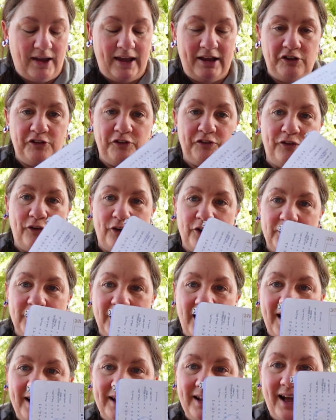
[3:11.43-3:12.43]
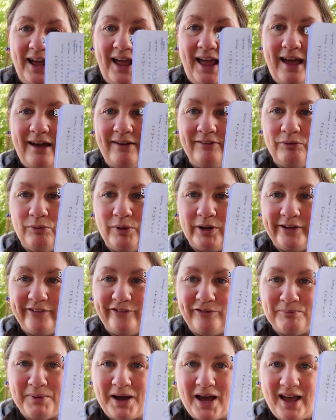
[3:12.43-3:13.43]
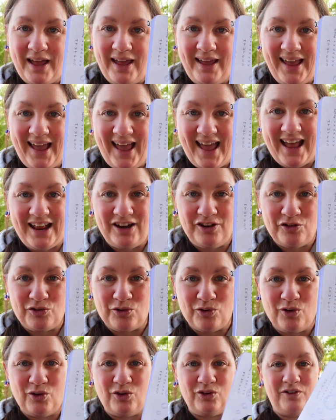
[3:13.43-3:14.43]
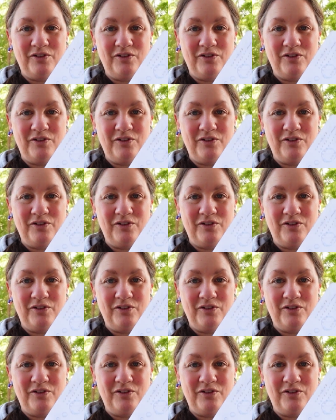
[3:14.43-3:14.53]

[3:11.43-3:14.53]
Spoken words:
each fortnight I have one of my hand-drawn